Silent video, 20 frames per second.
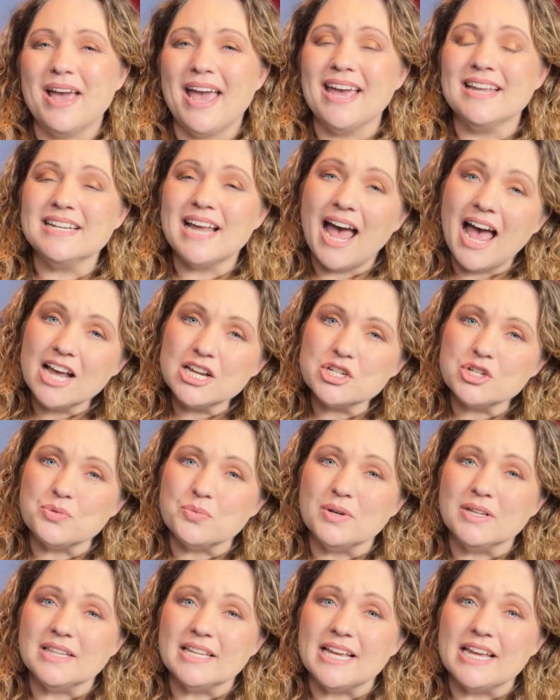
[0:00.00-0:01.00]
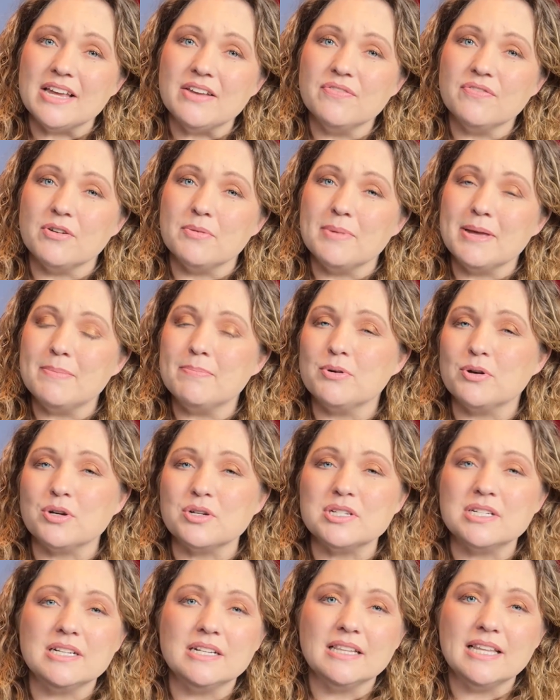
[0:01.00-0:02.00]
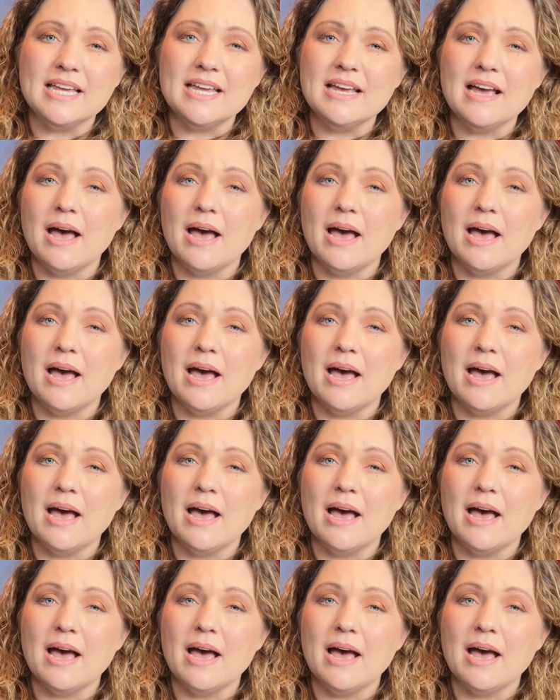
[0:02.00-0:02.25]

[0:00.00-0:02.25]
And actually, for me personally,